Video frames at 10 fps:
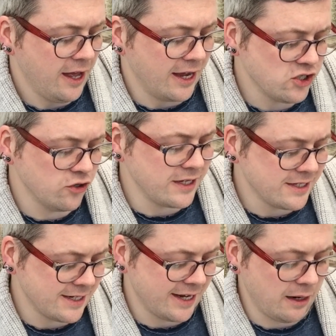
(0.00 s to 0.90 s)
I saw these
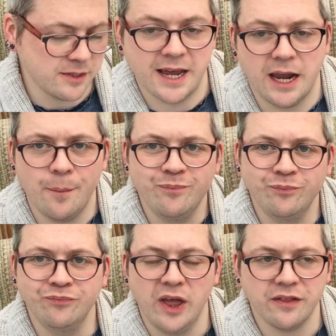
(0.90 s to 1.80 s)
today and I was like,
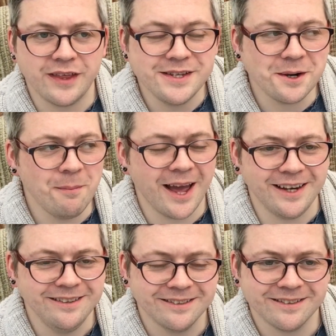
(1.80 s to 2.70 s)
these are
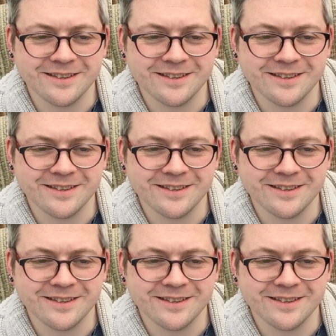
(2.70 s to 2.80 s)
mine.